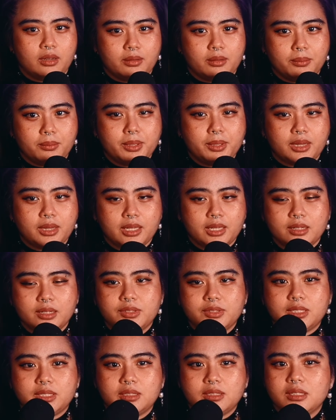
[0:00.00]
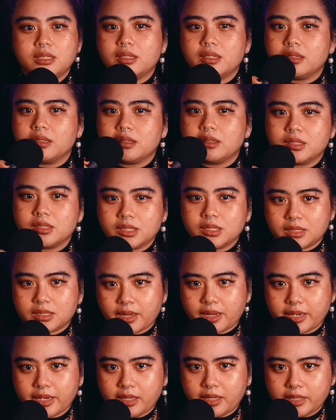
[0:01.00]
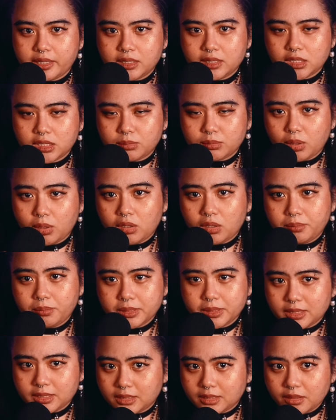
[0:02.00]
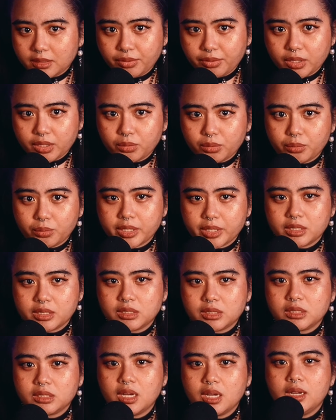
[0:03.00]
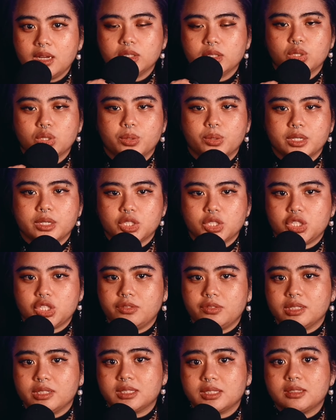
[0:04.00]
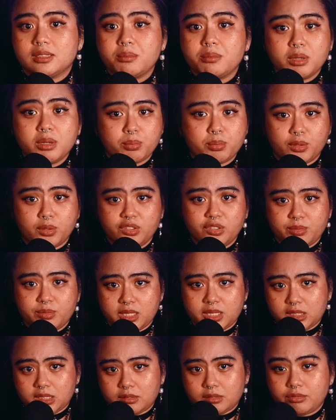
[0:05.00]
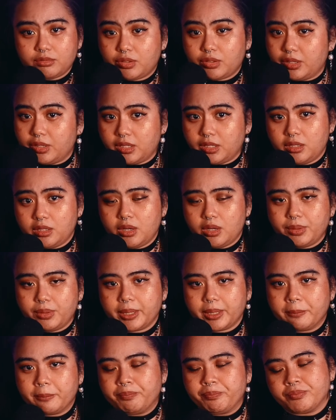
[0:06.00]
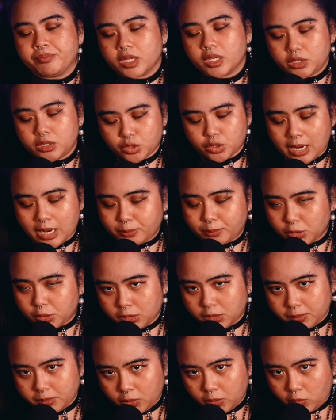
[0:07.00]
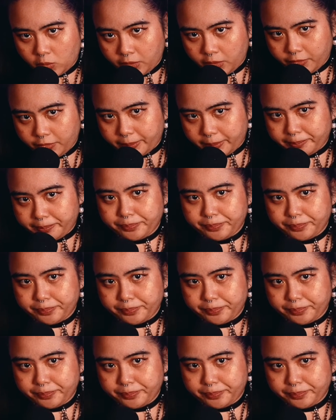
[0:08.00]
But they have steered their society in small but significant ways toward achieving some improvements for the unknowing, contraptions being one of them.